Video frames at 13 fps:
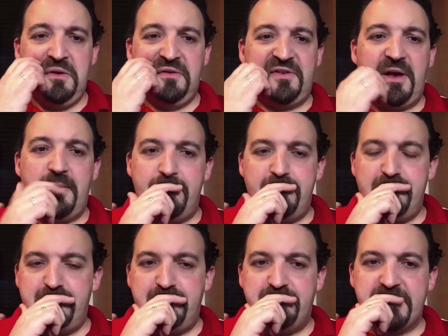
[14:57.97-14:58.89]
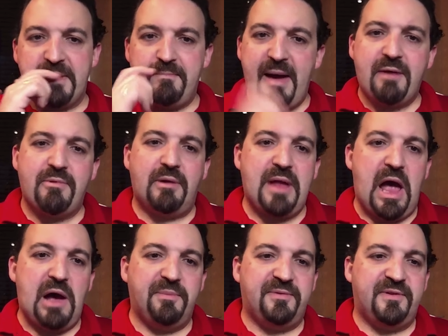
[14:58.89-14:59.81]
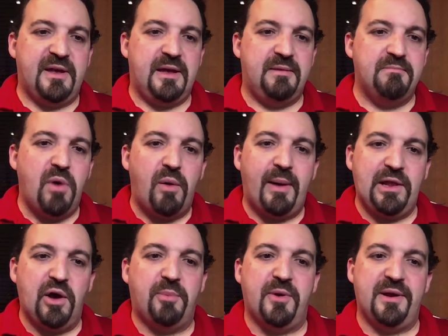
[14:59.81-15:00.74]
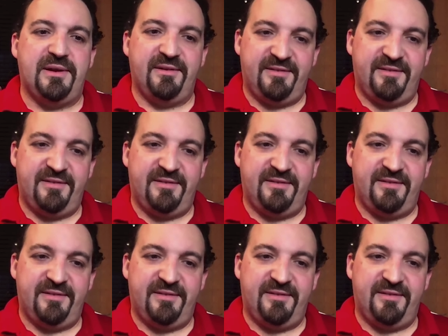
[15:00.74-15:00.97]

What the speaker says: So background apps in mobile operating